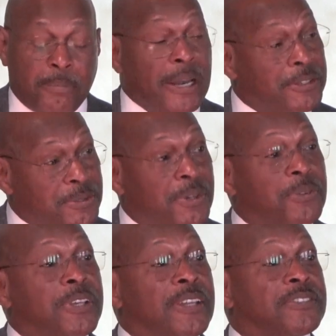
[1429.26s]
But I do
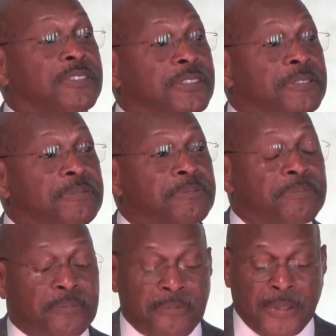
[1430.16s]
know this.
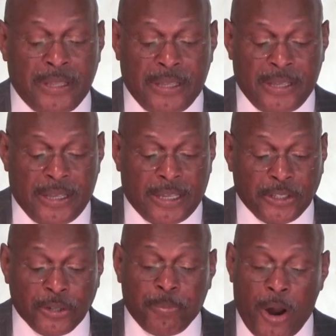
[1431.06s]
A
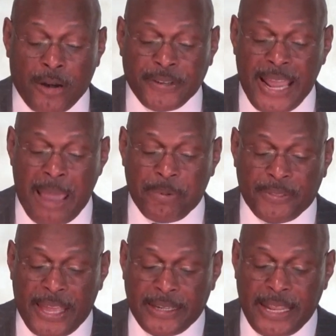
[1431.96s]
little part of it
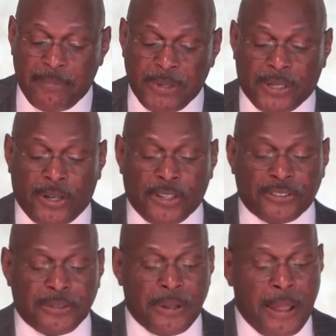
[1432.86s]
happened that day
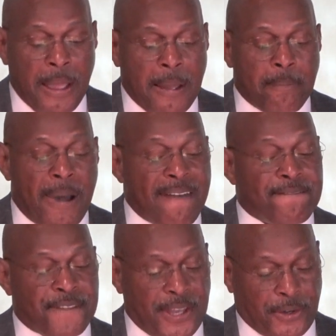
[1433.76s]
because
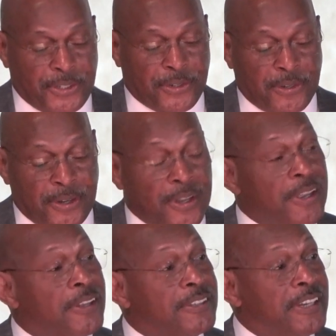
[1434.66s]
my failure
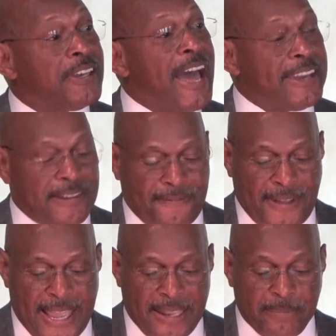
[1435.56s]
did not
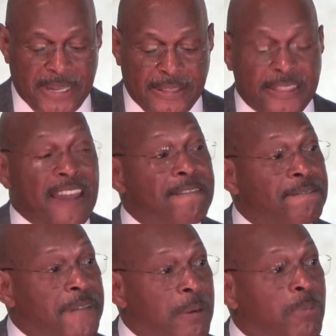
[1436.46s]
define me. That
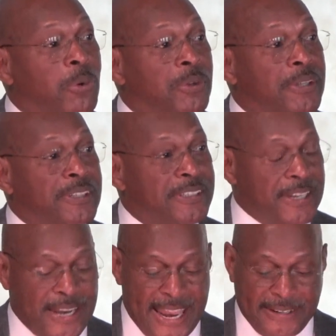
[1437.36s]
humble
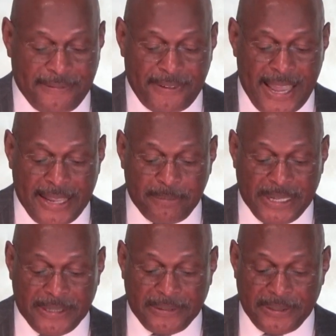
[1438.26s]
did not define me.